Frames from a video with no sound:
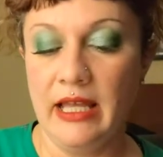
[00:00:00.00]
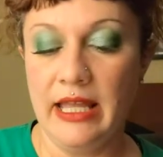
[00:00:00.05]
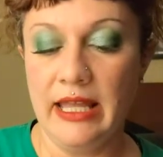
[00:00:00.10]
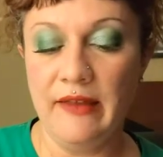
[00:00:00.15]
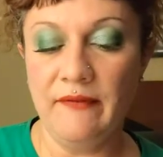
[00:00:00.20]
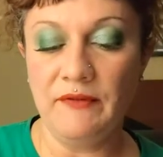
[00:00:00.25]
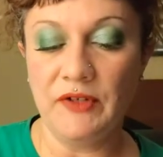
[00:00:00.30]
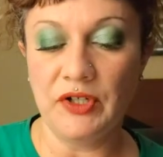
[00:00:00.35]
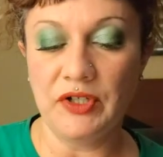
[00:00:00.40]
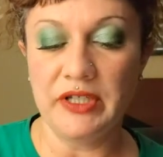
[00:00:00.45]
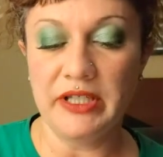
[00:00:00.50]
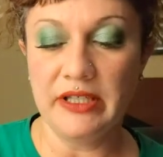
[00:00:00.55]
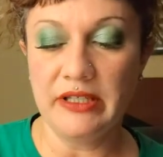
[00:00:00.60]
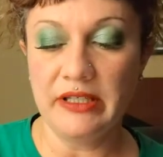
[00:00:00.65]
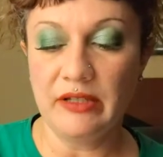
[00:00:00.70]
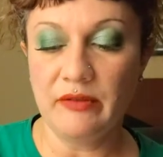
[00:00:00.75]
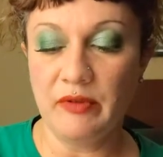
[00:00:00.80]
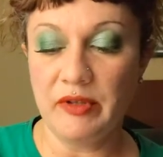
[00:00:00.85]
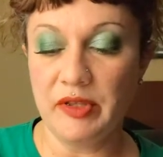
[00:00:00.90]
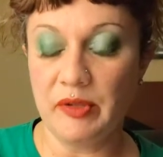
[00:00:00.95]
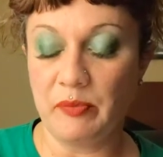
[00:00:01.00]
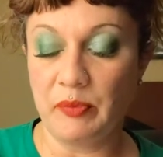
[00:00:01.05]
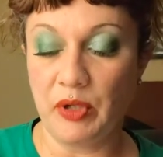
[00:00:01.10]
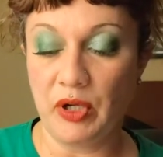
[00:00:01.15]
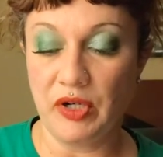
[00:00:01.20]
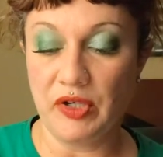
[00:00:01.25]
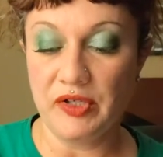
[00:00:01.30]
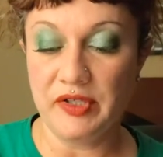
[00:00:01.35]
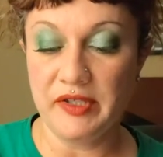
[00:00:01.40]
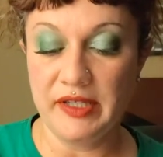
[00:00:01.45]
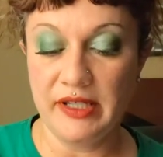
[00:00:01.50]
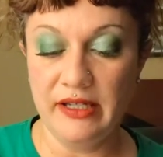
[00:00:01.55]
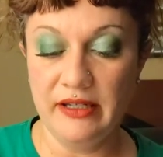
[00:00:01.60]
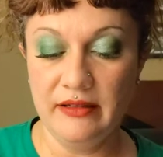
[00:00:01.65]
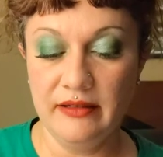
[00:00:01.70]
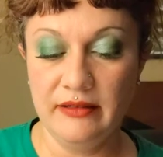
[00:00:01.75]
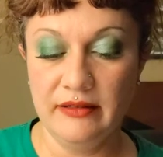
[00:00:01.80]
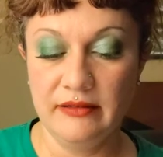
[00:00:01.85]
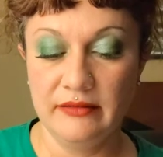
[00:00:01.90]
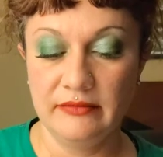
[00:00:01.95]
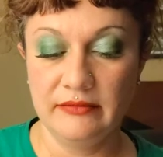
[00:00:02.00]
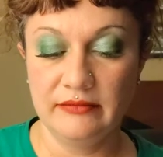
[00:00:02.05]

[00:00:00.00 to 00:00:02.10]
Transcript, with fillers: if you're dealing with a person,